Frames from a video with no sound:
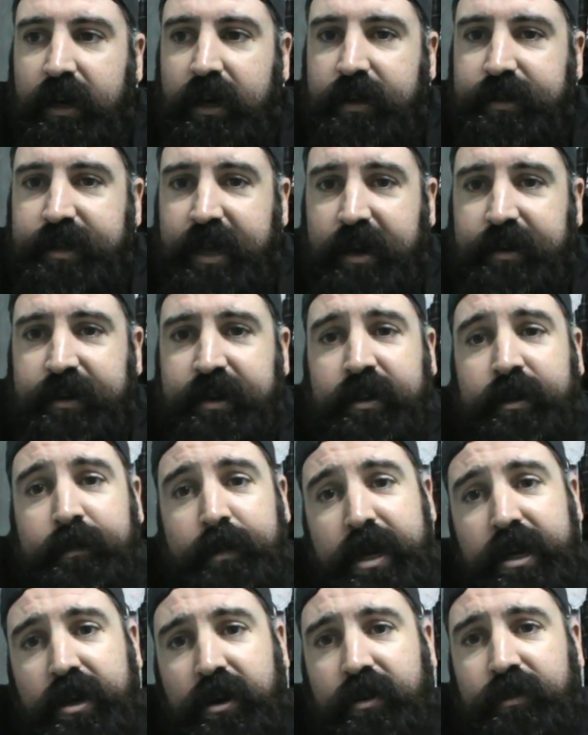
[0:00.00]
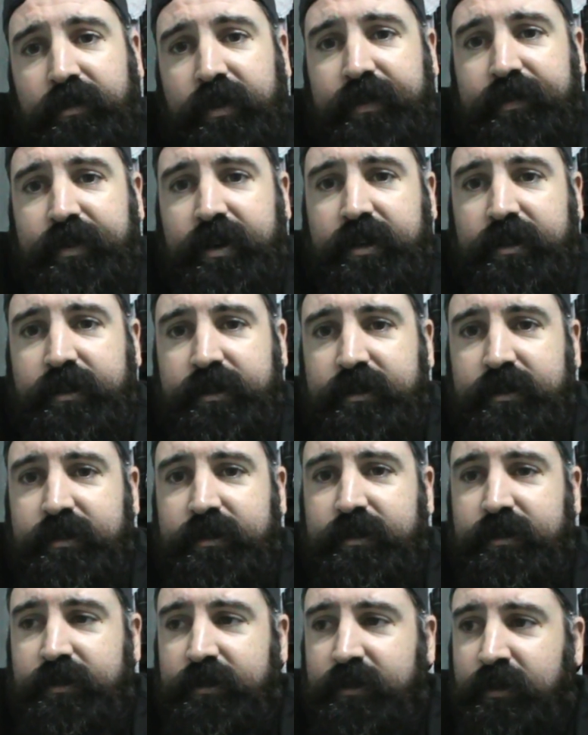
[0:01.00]
down near the Mekong River,
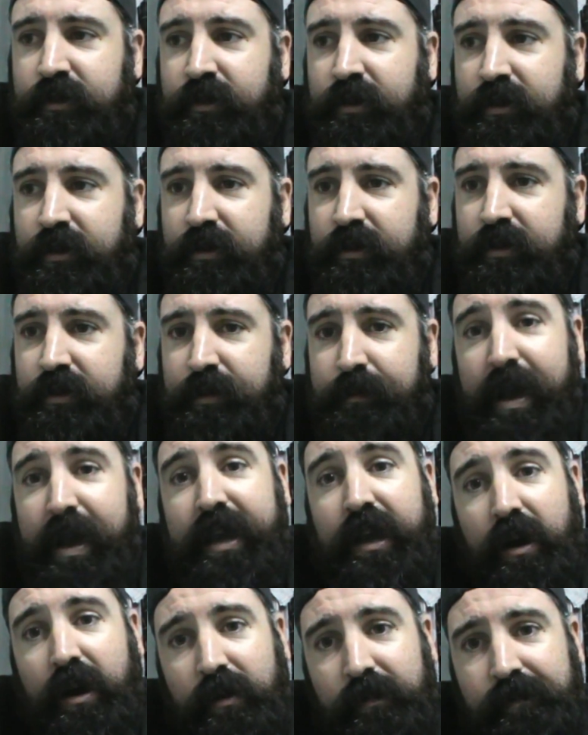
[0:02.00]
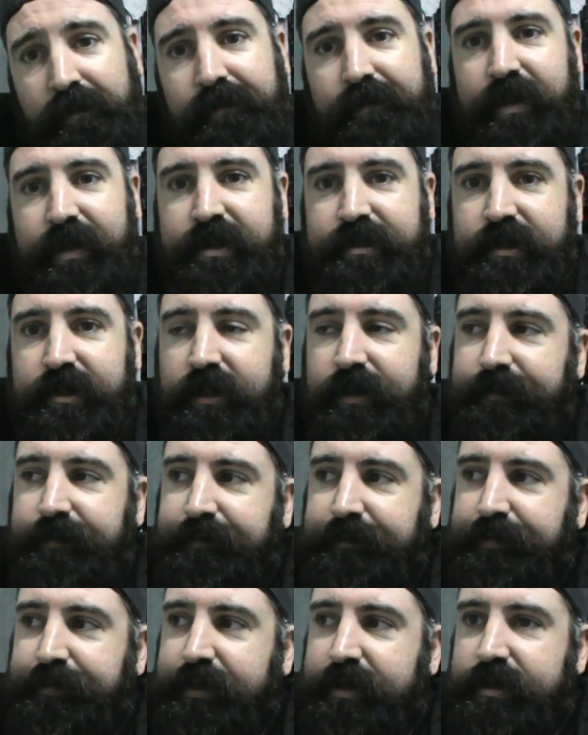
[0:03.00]
or Mekong, they say.
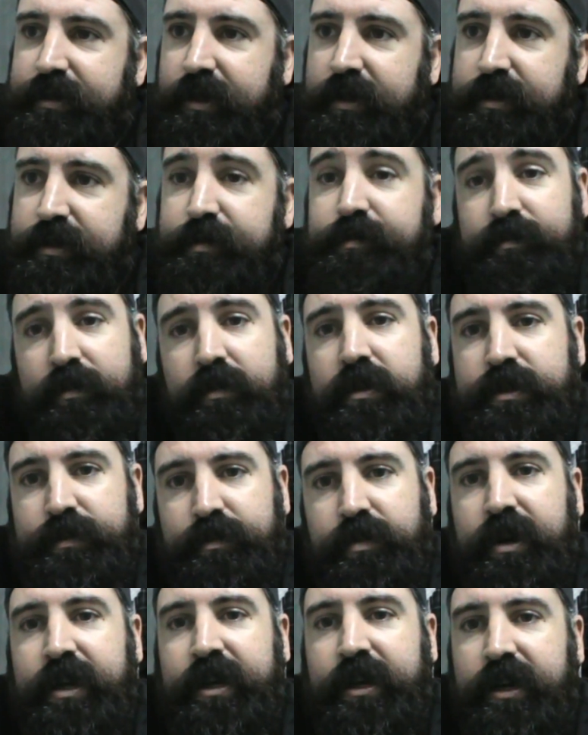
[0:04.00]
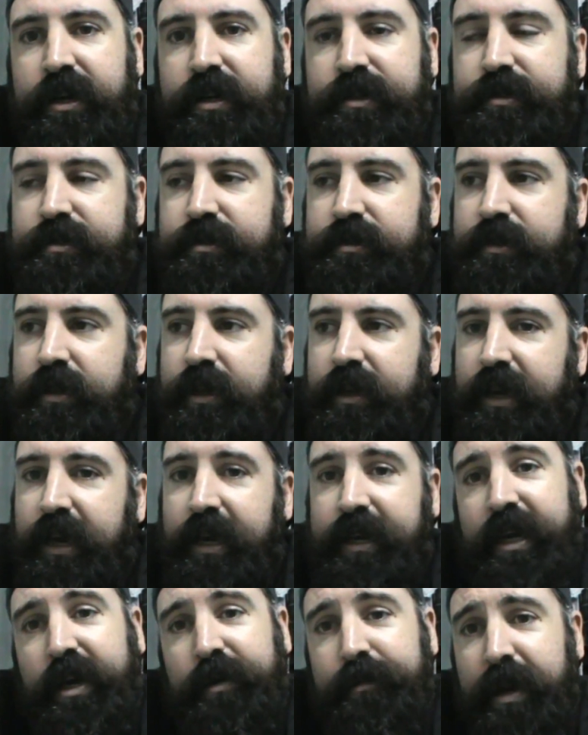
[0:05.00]
So it's pretty nice.
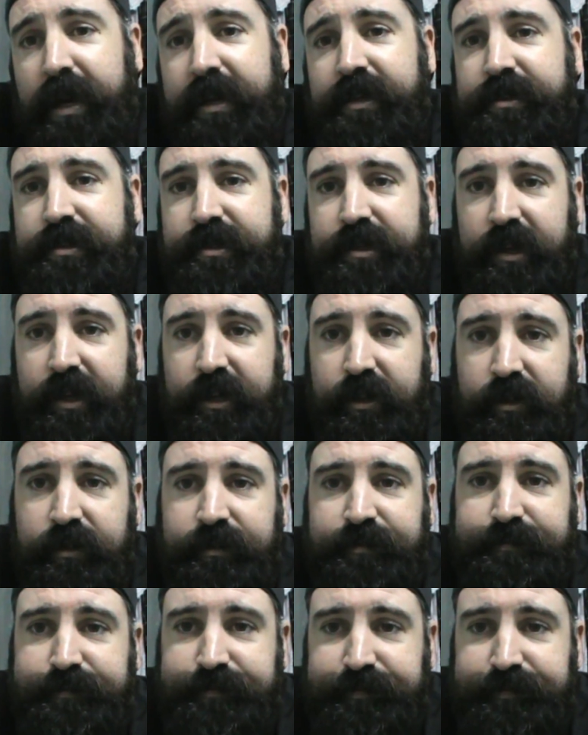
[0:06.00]
And now I'm back in Saigon.